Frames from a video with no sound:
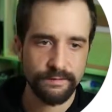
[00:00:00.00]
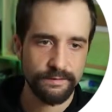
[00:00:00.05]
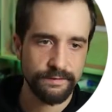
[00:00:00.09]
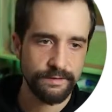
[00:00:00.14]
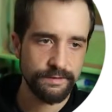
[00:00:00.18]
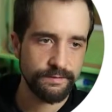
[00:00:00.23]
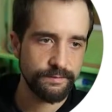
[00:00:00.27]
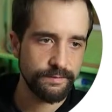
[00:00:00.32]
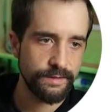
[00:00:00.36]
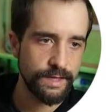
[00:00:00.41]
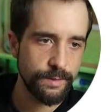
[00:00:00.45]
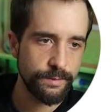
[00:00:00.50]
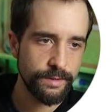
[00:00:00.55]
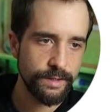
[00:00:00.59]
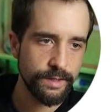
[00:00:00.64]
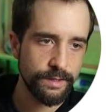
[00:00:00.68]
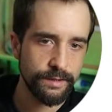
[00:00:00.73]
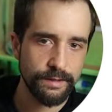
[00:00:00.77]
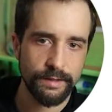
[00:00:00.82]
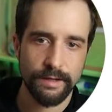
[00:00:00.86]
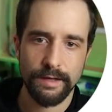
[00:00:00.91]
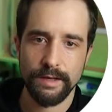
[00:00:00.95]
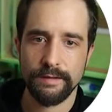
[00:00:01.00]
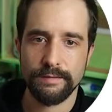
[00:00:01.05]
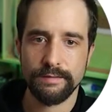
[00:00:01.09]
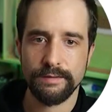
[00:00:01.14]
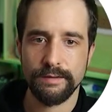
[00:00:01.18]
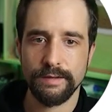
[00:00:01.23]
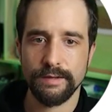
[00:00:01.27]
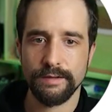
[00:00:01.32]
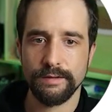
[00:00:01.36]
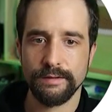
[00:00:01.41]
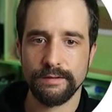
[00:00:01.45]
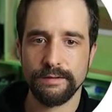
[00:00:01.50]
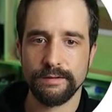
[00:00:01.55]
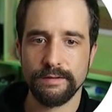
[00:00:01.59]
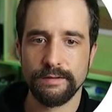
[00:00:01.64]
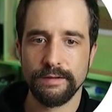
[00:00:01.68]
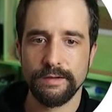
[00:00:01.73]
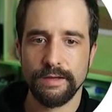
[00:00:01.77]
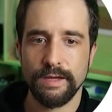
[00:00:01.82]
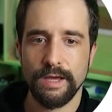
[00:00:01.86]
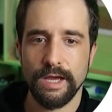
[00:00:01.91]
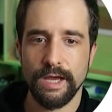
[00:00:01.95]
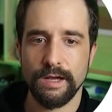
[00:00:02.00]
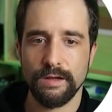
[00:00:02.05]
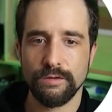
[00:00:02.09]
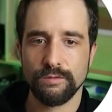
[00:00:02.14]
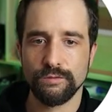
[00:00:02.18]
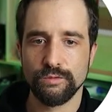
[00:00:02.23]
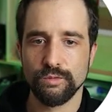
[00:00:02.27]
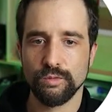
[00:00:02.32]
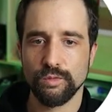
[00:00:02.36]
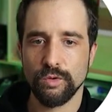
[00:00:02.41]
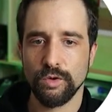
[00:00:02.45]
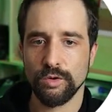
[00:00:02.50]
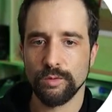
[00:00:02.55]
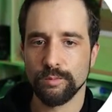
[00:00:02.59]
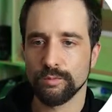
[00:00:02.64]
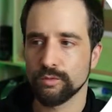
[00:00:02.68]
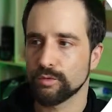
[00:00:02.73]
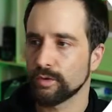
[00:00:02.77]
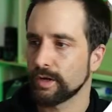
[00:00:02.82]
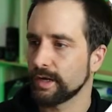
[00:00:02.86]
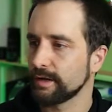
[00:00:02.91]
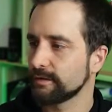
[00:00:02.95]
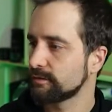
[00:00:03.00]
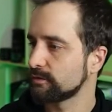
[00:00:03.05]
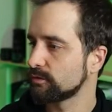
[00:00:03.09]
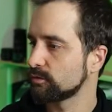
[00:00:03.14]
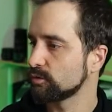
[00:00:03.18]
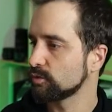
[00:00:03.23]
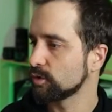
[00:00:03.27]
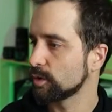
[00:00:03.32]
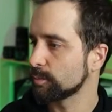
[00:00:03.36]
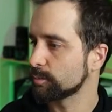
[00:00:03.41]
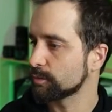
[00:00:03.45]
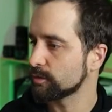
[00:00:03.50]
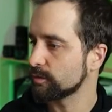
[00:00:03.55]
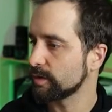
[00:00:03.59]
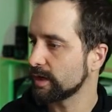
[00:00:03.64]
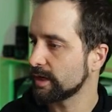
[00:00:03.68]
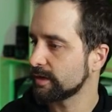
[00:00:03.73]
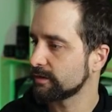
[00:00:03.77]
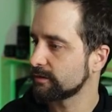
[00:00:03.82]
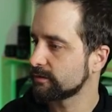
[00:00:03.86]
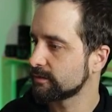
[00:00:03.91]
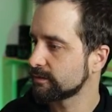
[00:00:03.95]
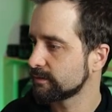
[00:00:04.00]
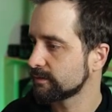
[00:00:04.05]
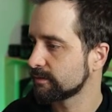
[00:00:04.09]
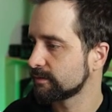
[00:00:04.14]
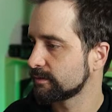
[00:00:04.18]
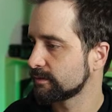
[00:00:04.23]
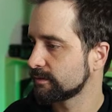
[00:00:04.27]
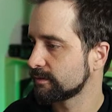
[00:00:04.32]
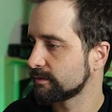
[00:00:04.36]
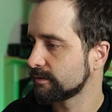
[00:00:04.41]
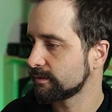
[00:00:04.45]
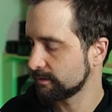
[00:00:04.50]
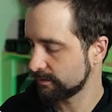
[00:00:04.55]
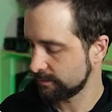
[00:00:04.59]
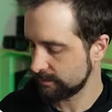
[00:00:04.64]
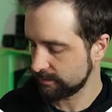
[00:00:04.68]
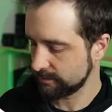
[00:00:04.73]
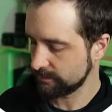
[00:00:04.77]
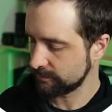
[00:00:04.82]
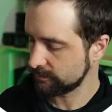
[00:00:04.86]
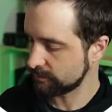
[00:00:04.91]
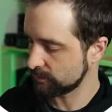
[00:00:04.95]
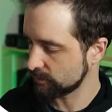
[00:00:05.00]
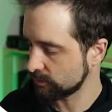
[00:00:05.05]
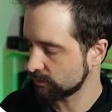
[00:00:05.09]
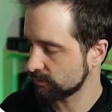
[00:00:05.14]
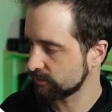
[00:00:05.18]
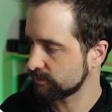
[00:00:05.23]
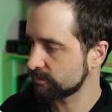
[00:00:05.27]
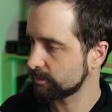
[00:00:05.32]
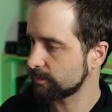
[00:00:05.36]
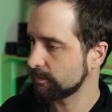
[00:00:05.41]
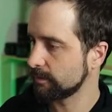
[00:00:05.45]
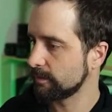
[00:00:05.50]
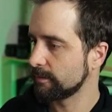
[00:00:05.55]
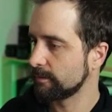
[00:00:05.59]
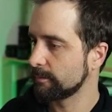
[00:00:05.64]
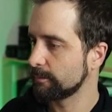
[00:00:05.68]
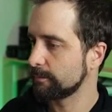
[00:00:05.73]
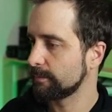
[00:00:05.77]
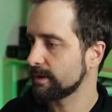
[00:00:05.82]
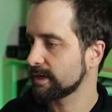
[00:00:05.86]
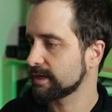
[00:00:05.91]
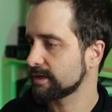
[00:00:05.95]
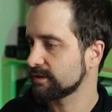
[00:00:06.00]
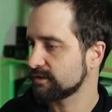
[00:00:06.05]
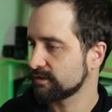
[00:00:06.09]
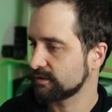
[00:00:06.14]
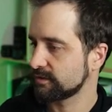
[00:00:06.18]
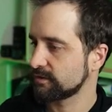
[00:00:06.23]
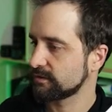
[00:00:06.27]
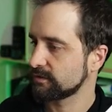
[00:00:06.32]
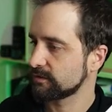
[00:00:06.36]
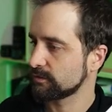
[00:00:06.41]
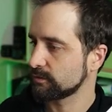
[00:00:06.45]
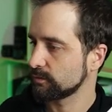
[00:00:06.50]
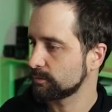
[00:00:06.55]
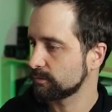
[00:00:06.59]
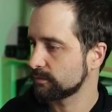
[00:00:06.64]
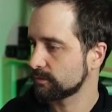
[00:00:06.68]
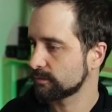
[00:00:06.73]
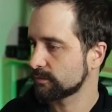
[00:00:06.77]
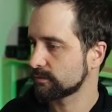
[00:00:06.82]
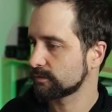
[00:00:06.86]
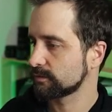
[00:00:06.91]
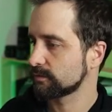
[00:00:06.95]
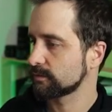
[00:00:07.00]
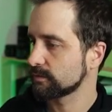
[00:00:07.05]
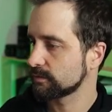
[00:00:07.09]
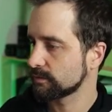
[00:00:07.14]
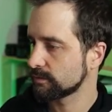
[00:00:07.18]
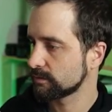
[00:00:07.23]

Debian, and then I'll do an upgrade to upgrade those packages. Oops.